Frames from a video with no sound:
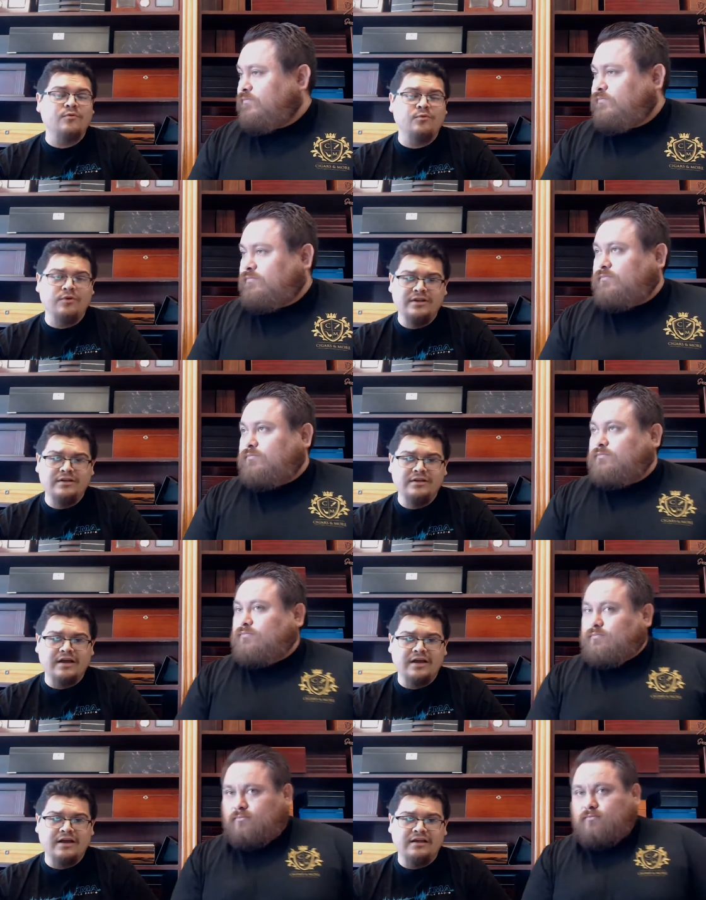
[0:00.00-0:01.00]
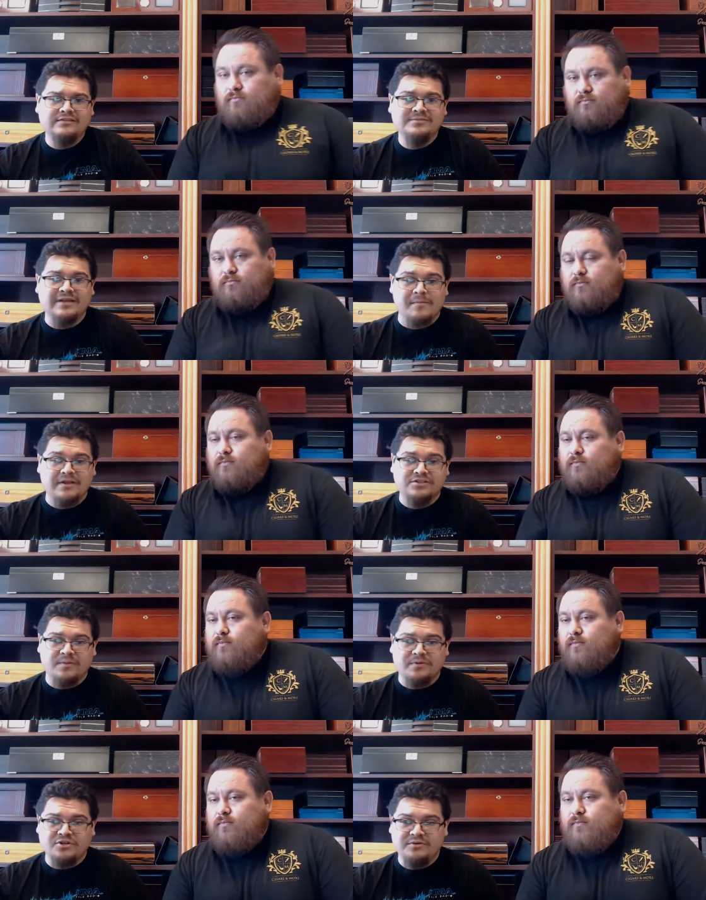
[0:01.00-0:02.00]
Speaker 1: wouldn't. Uh, it seems like a missed
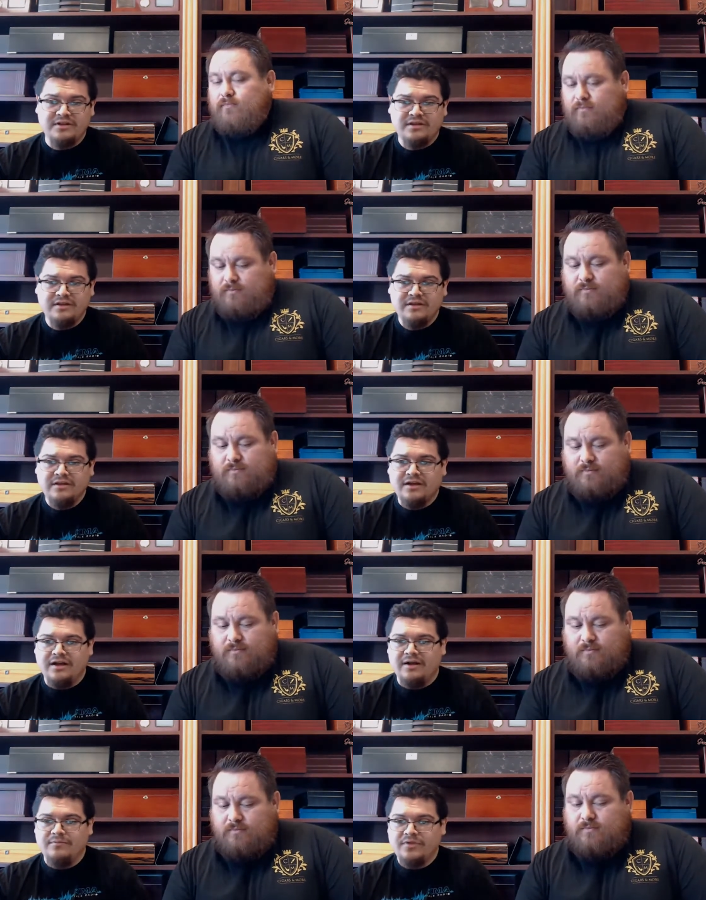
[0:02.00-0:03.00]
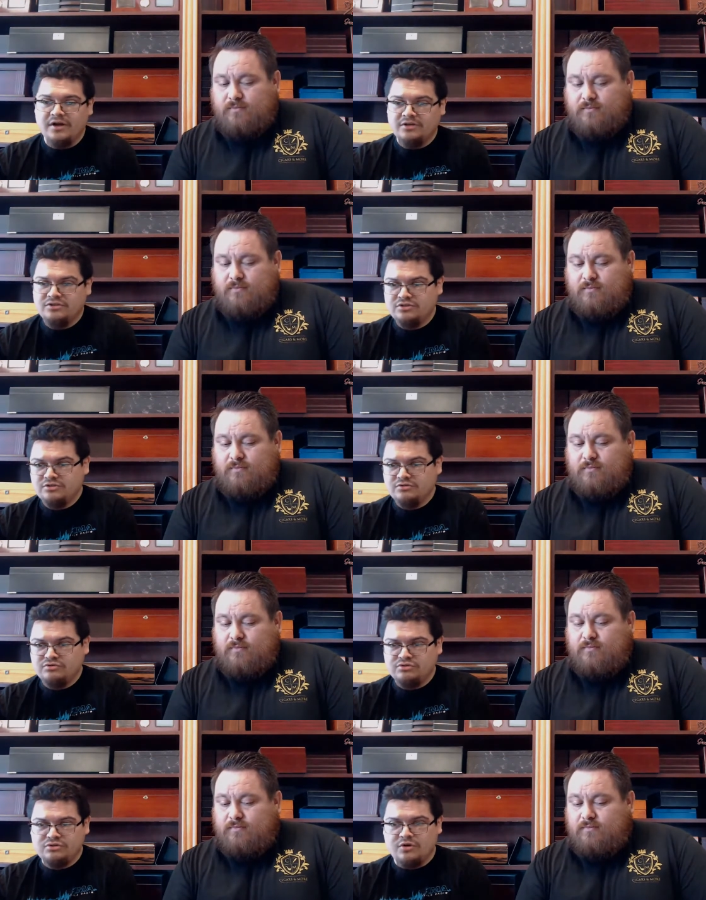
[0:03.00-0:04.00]
opportunity. Um, there are
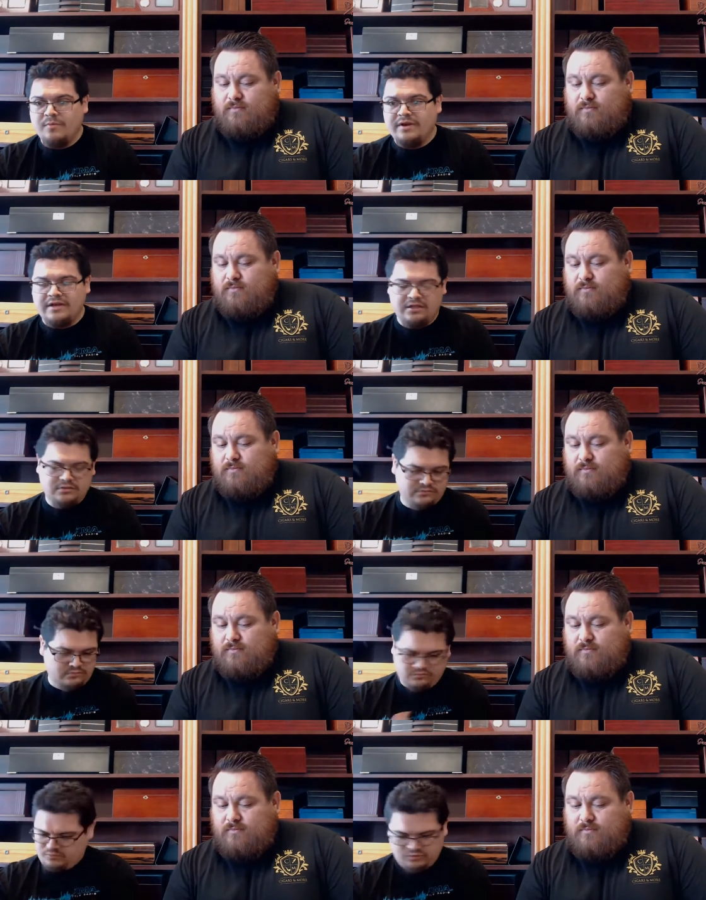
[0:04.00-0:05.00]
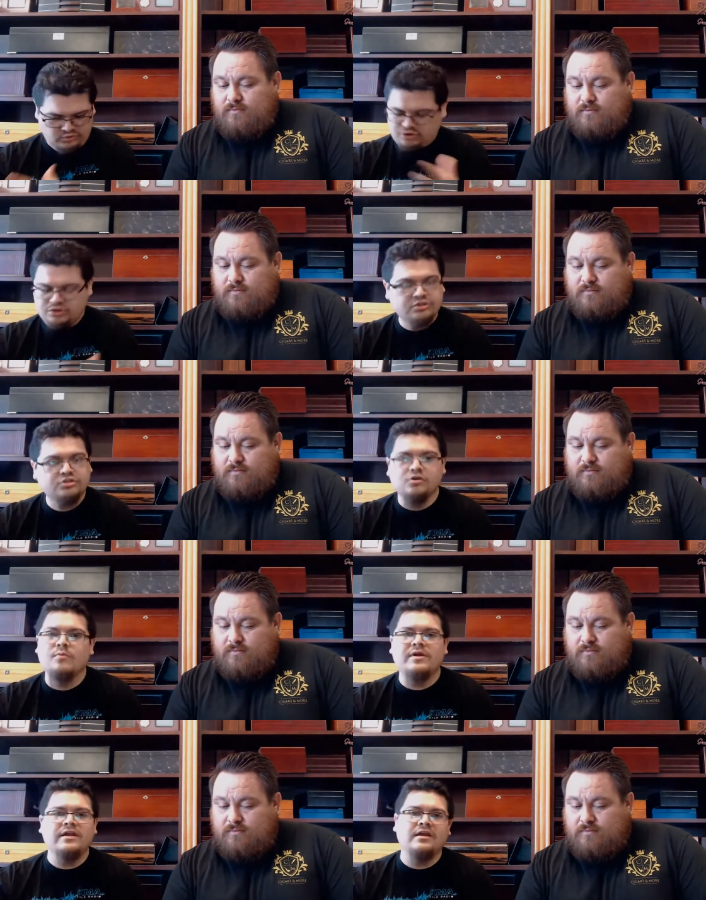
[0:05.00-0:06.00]
so many so
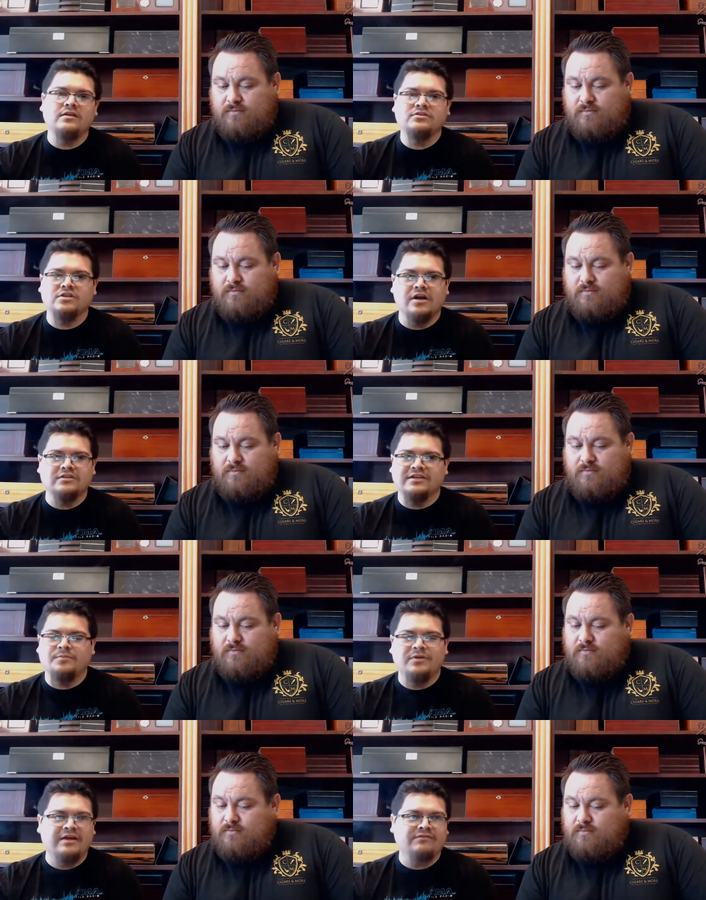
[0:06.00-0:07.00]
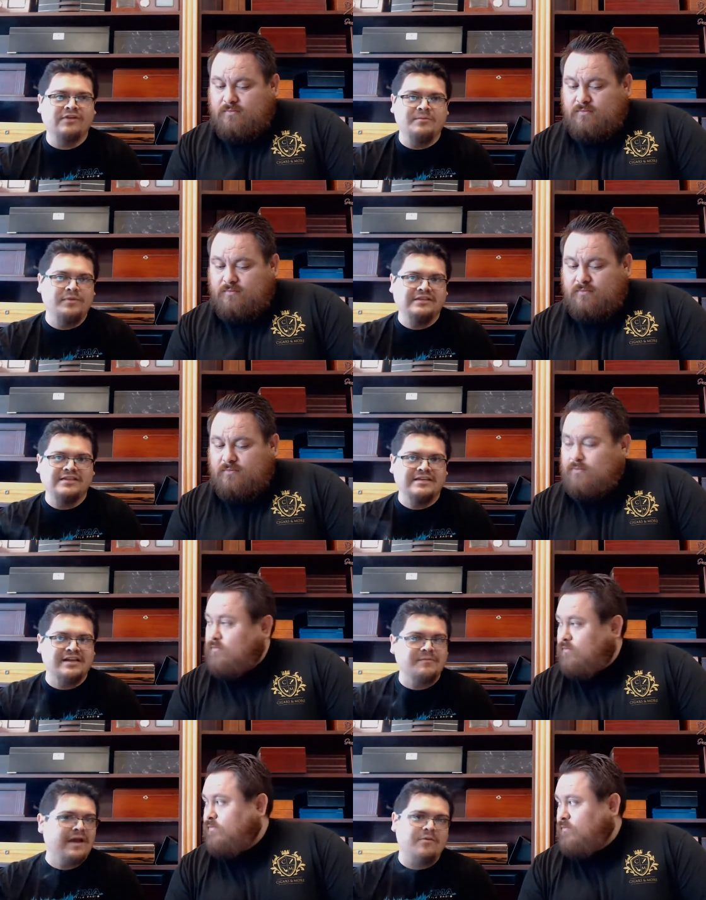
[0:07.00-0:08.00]
many cigars I could put in that flying pig size, and
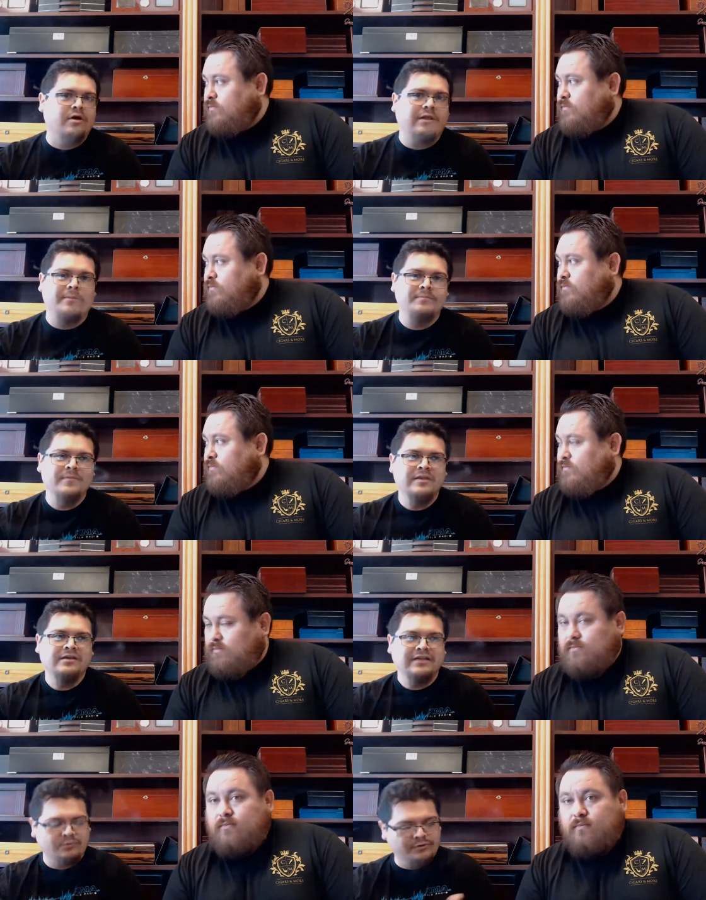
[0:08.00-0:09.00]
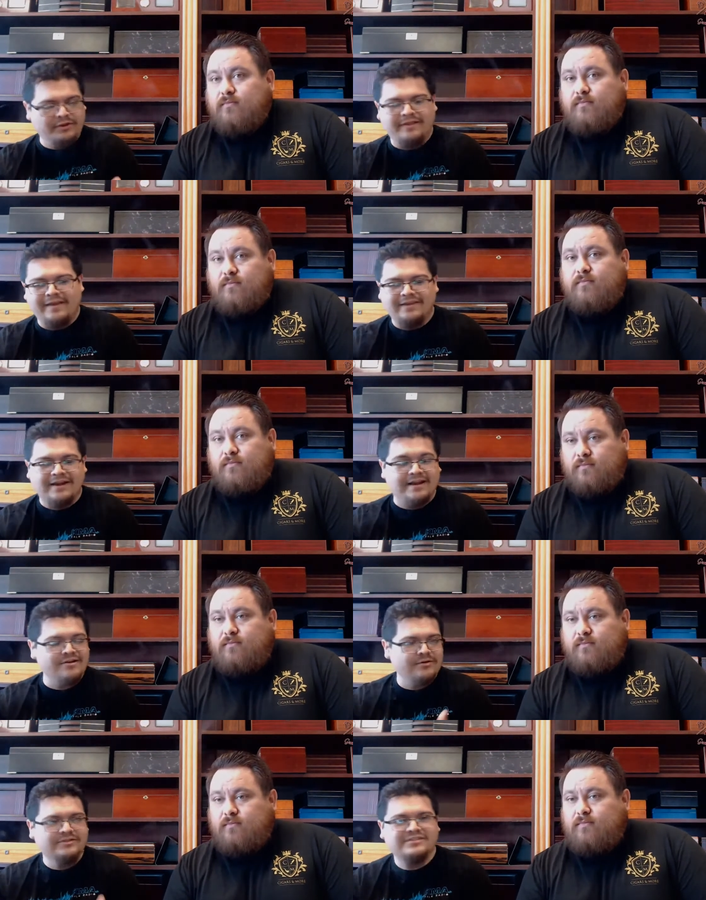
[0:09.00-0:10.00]
I'd buy them all up. I really like it. I
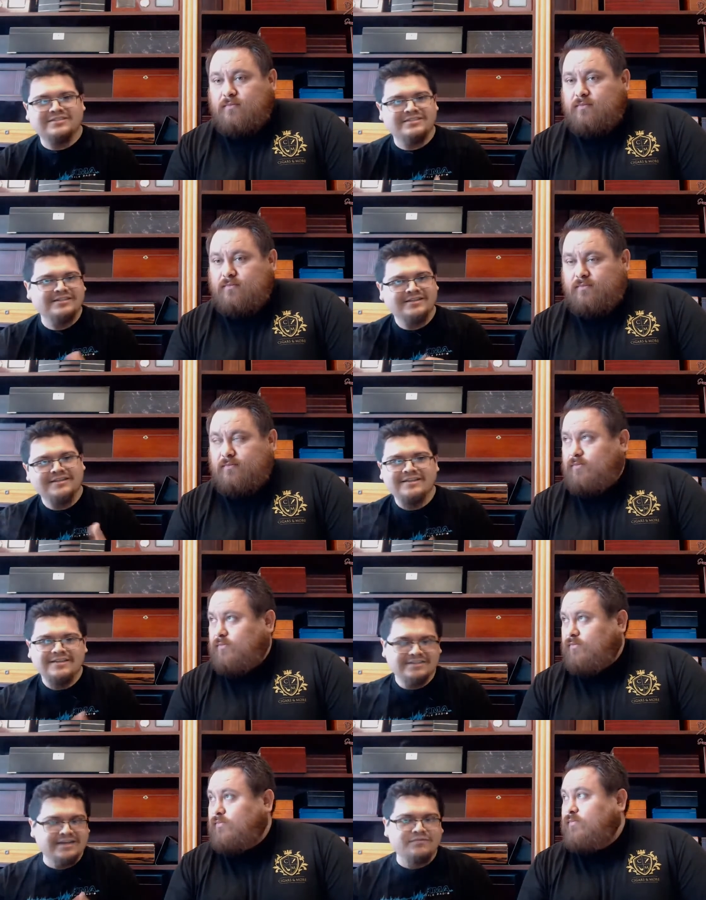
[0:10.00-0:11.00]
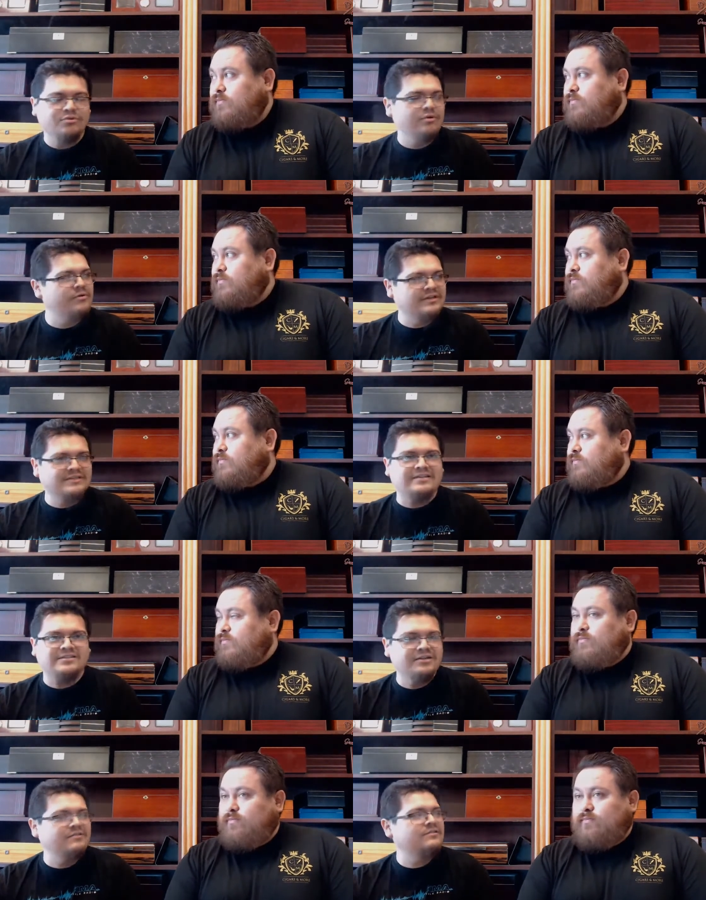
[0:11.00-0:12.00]
know it's it's kind of a throwaway size.
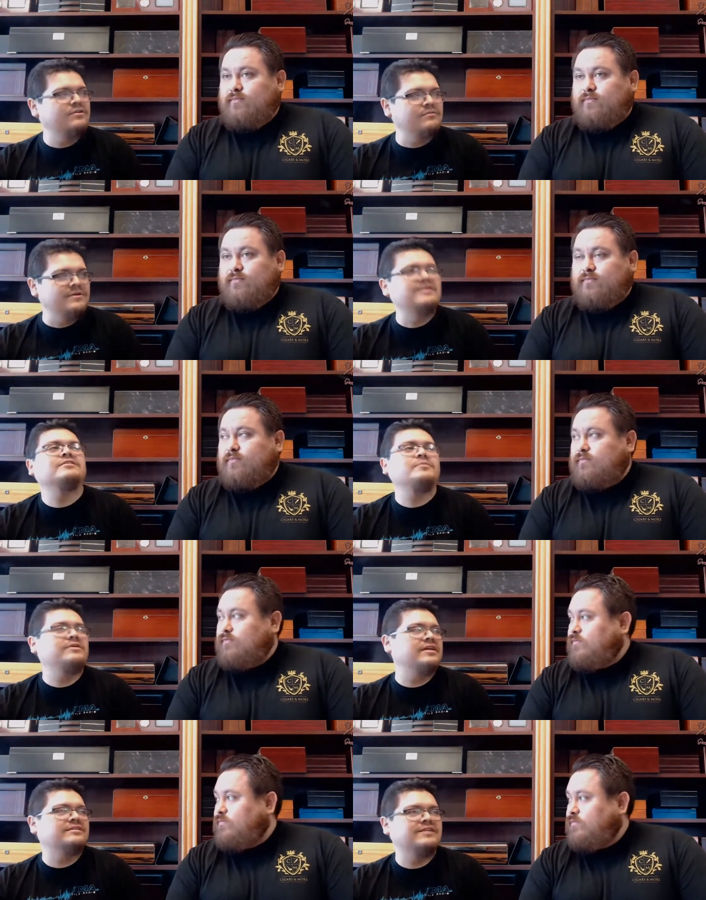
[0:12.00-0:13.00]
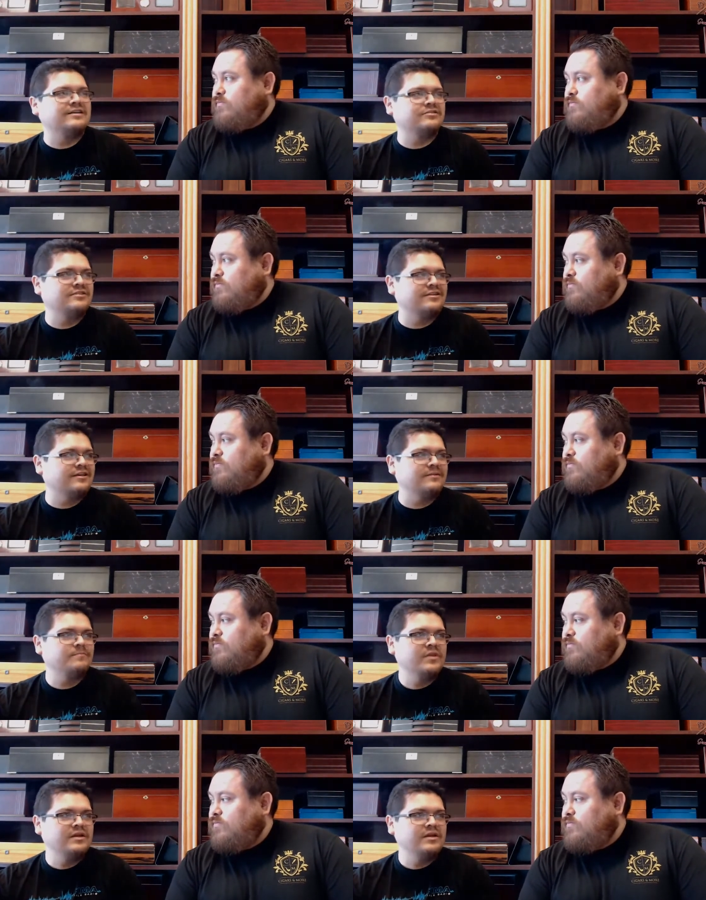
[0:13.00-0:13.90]
You know, you don't need it to be in that size. There's nothing